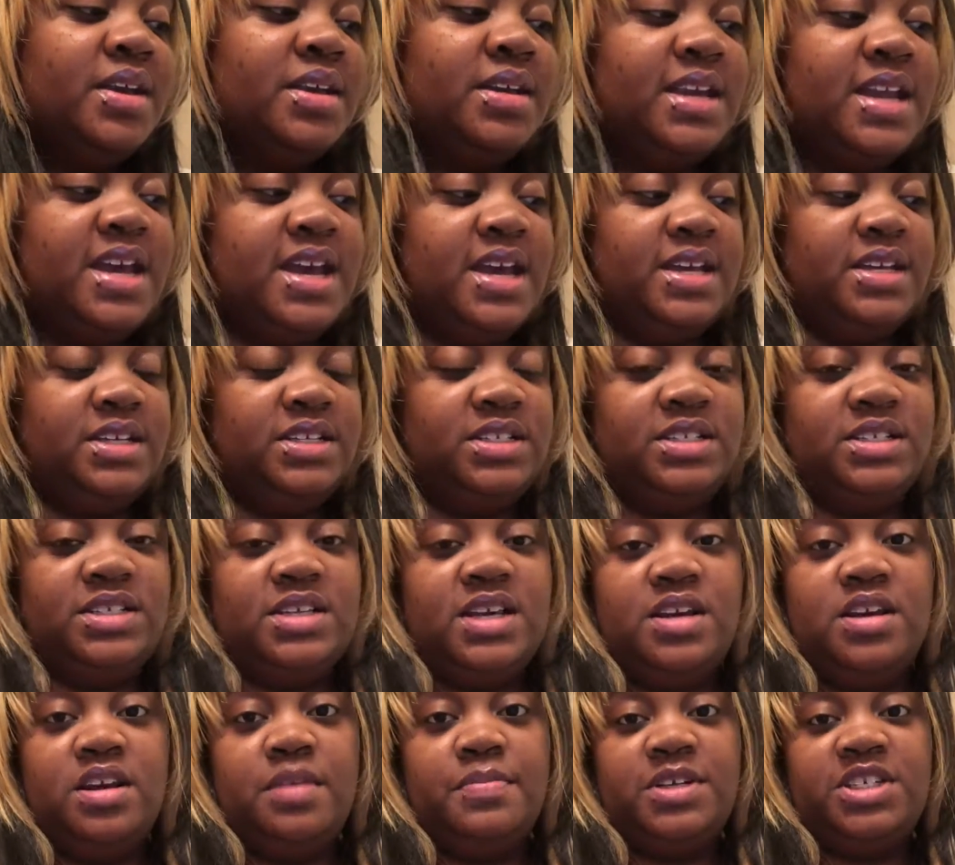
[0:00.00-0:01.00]

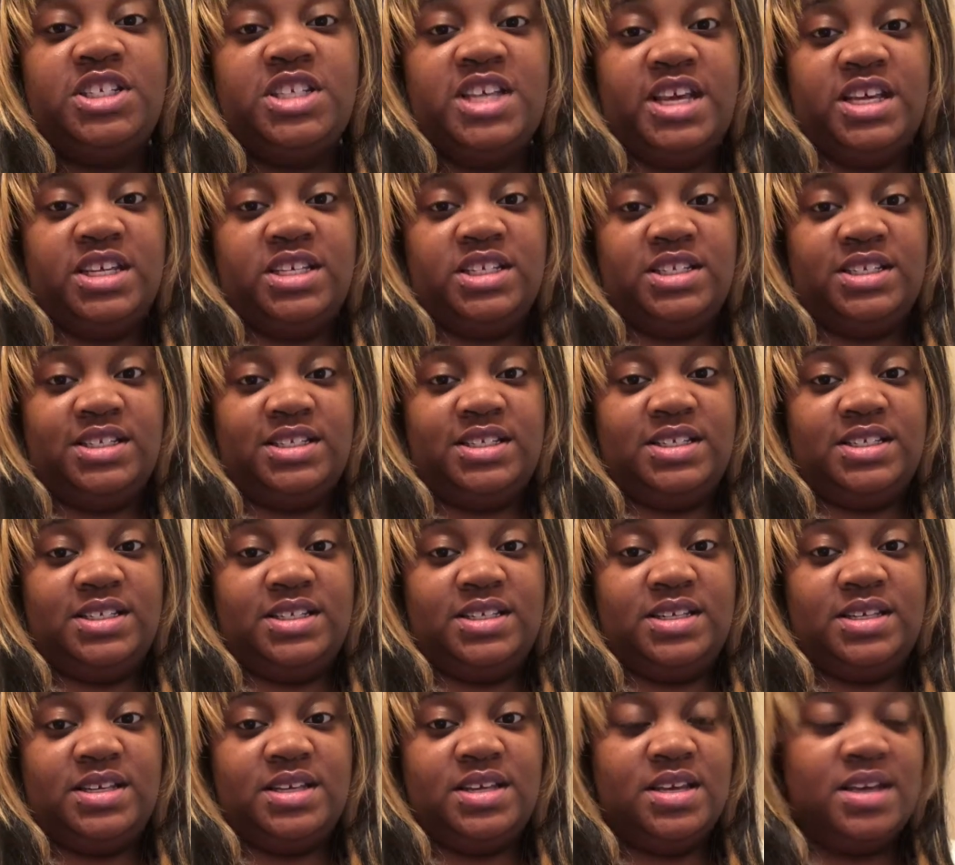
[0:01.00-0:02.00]
next, number
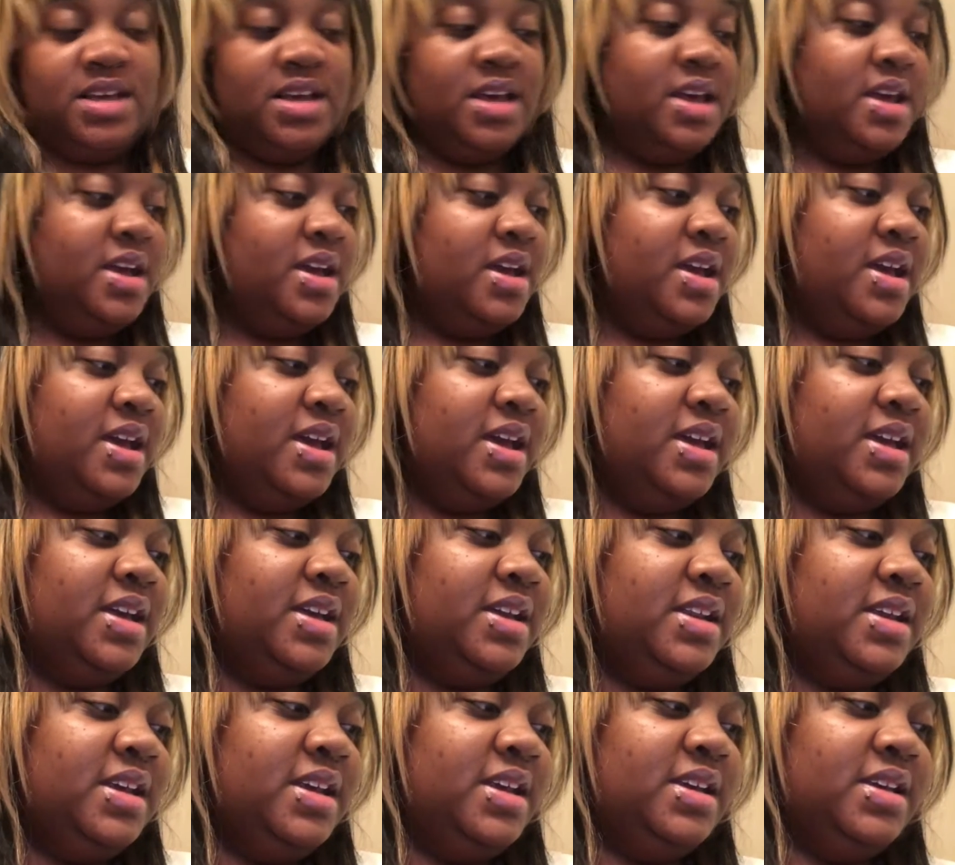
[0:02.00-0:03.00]
6,
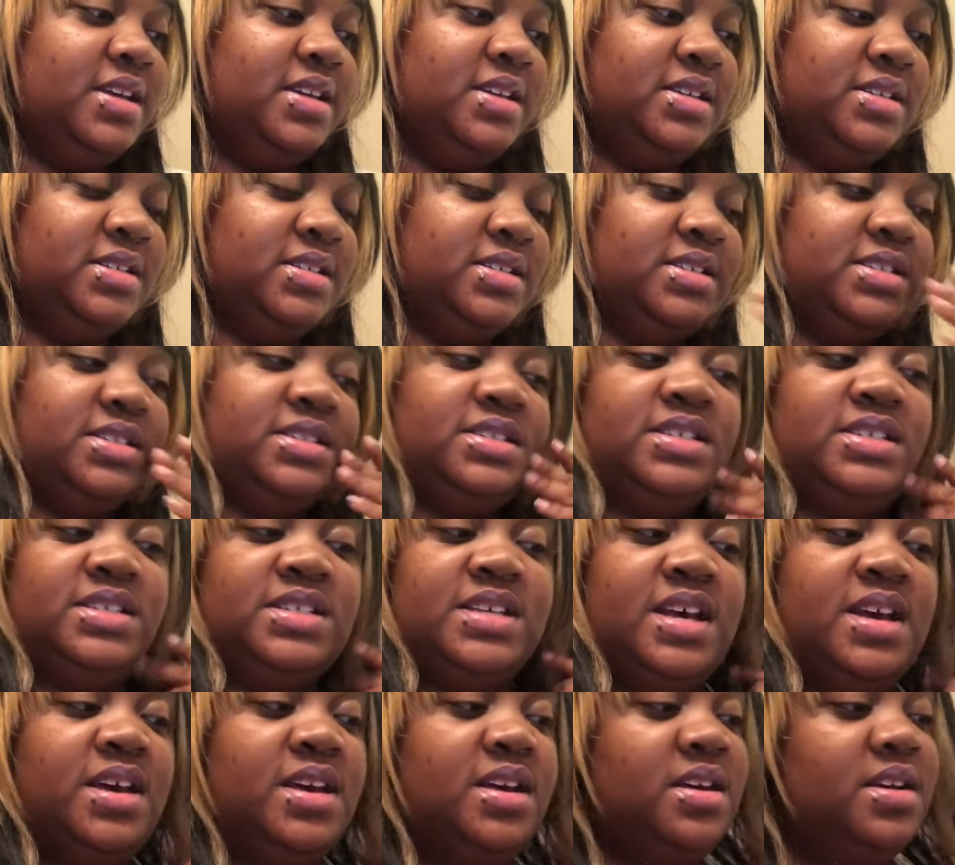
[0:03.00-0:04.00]
it is
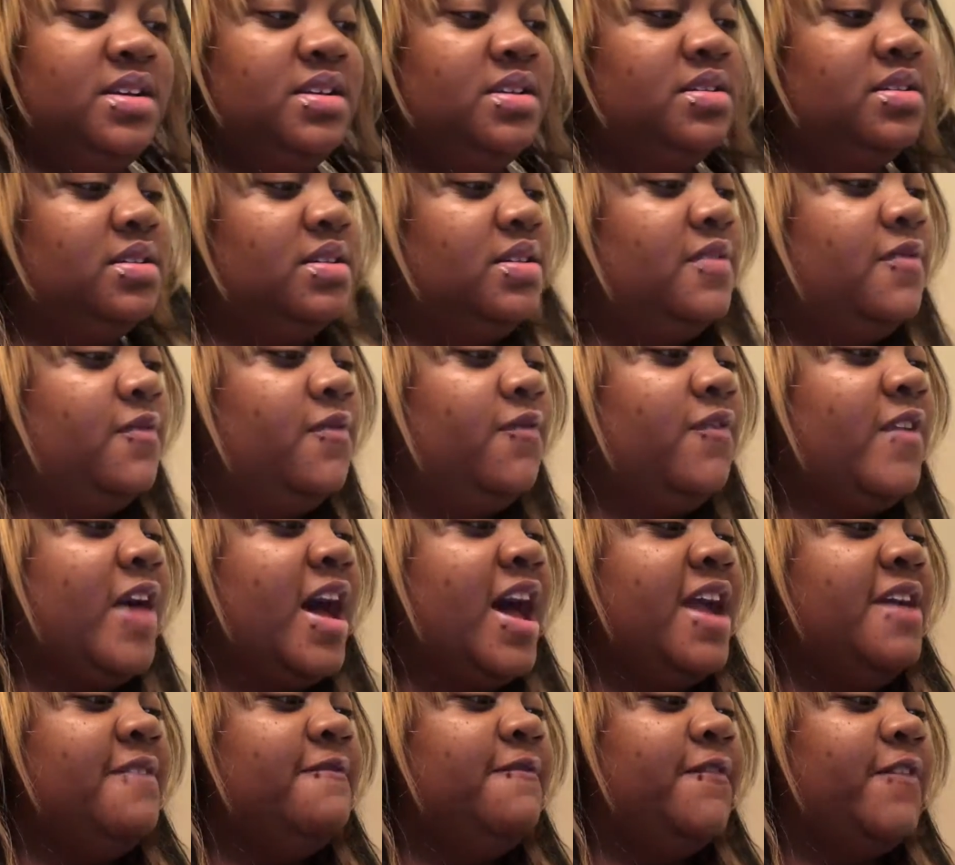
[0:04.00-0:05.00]

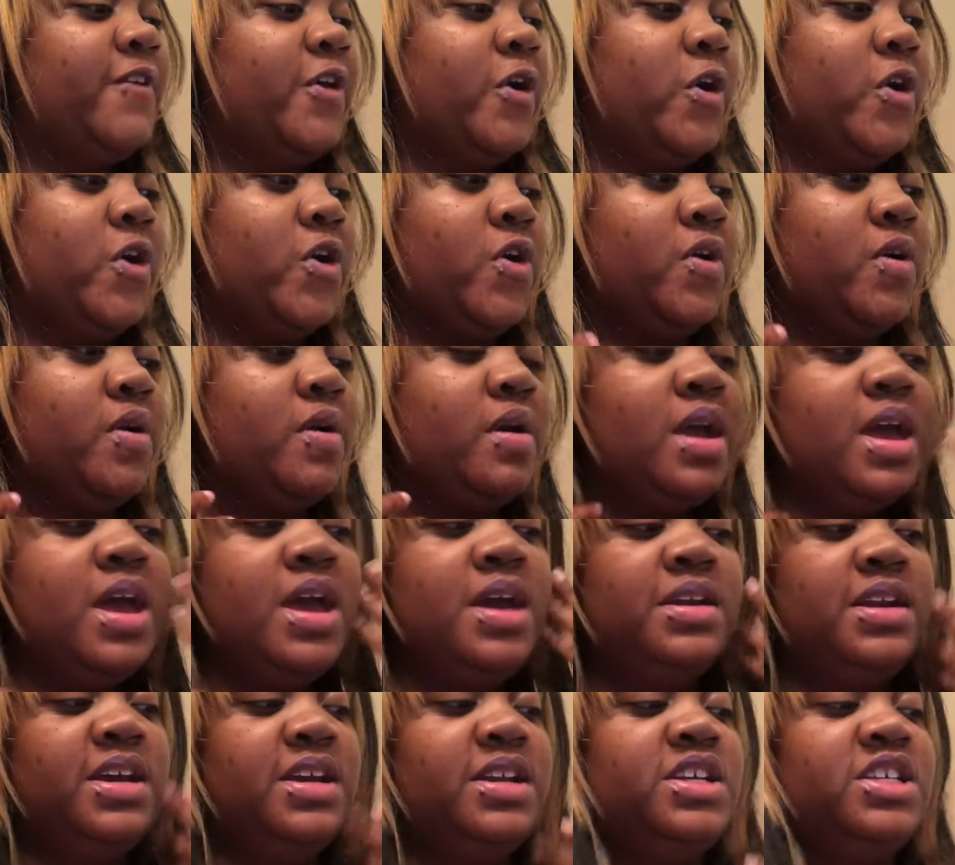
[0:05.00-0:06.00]
Fiverr.
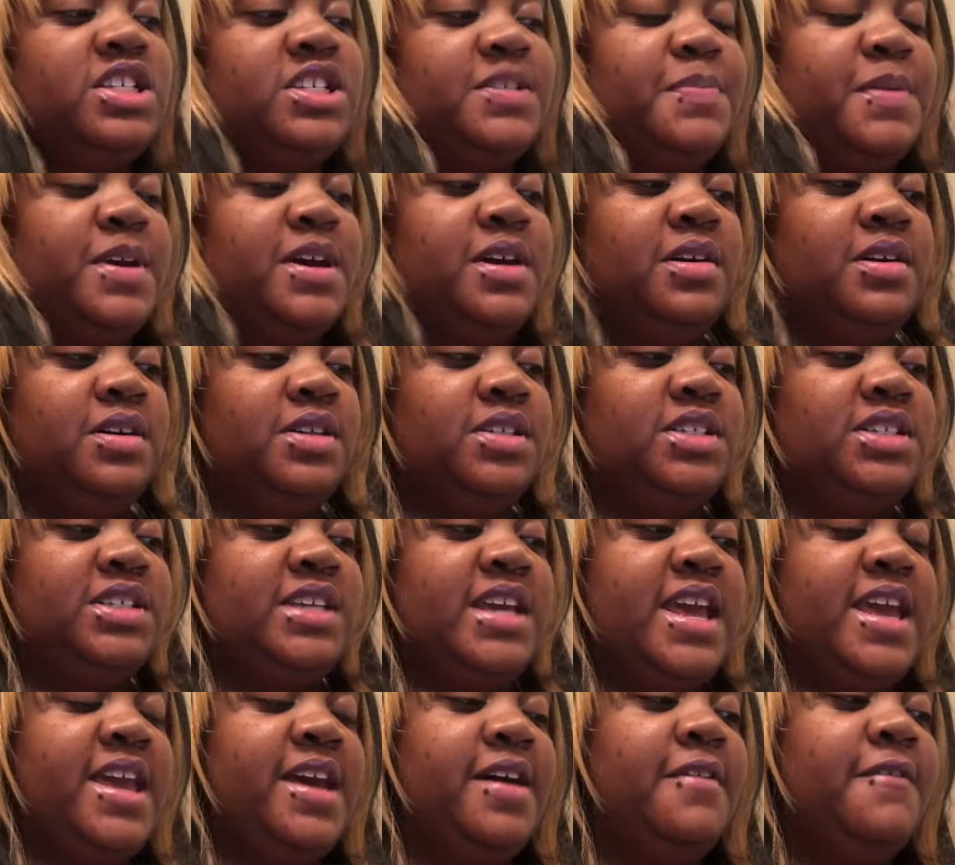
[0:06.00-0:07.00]
And it is spelled
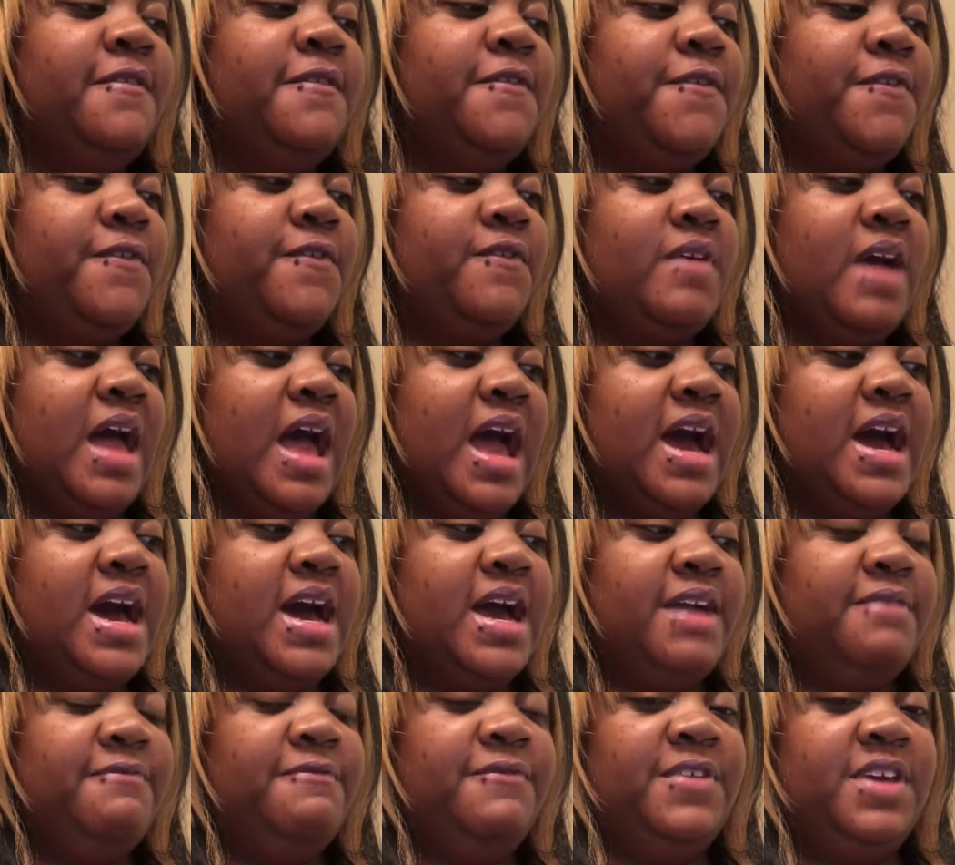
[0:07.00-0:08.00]

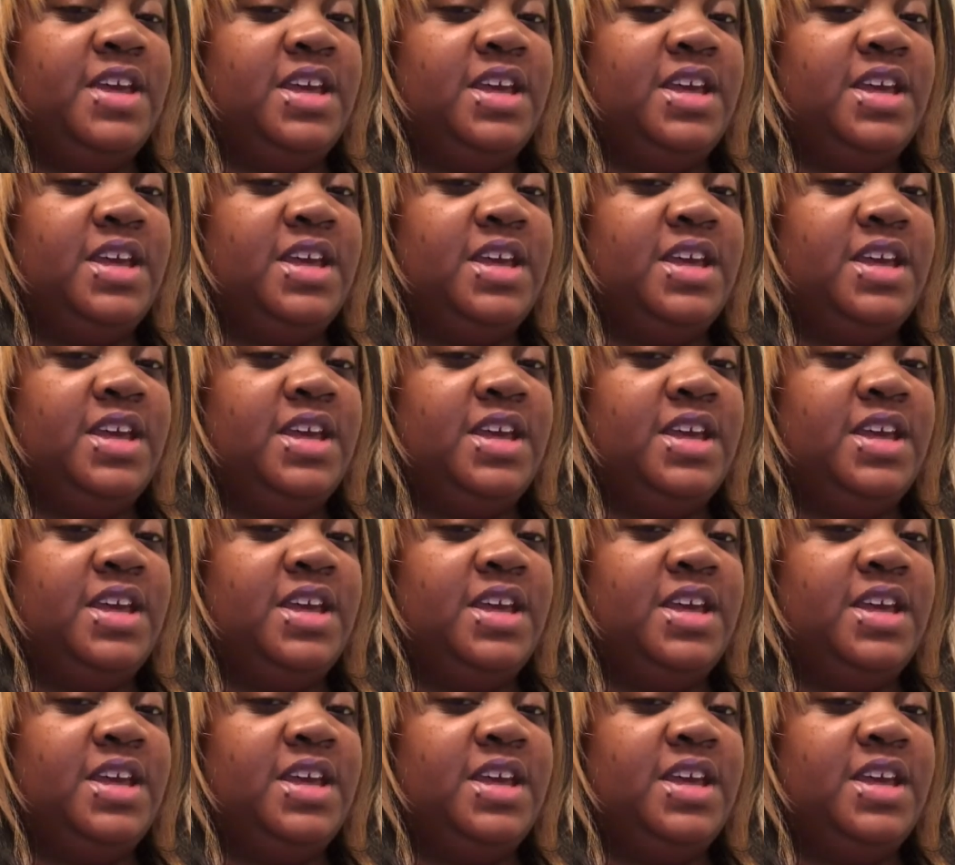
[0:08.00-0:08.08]
F-I-V-E-R-R.